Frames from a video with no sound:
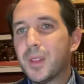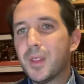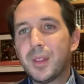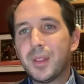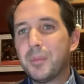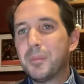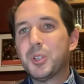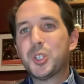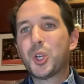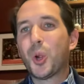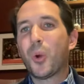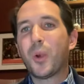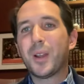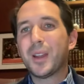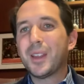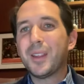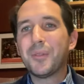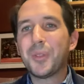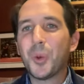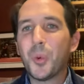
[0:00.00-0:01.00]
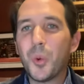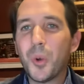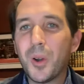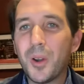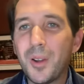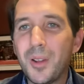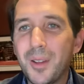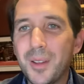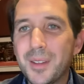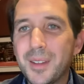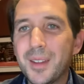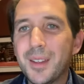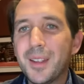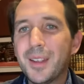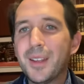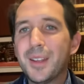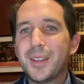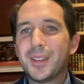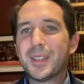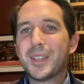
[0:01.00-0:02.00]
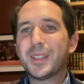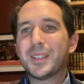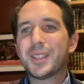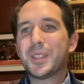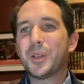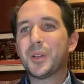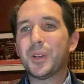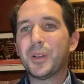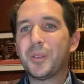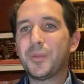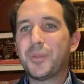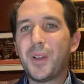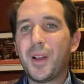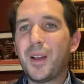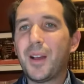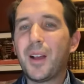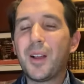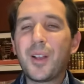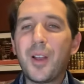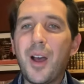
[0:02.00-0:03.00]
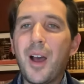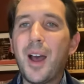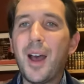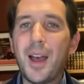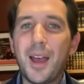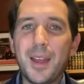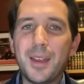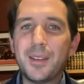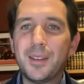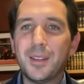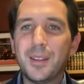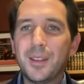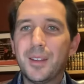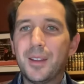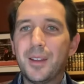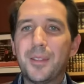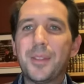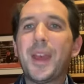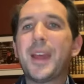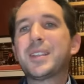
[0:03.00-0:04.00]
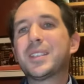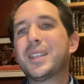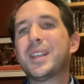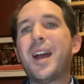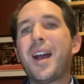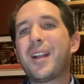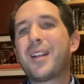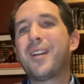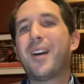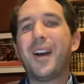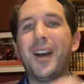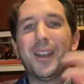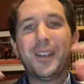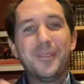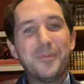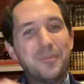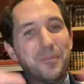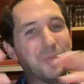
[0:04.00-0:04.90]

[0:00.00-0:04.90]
majority of the world to serve a God that's not God.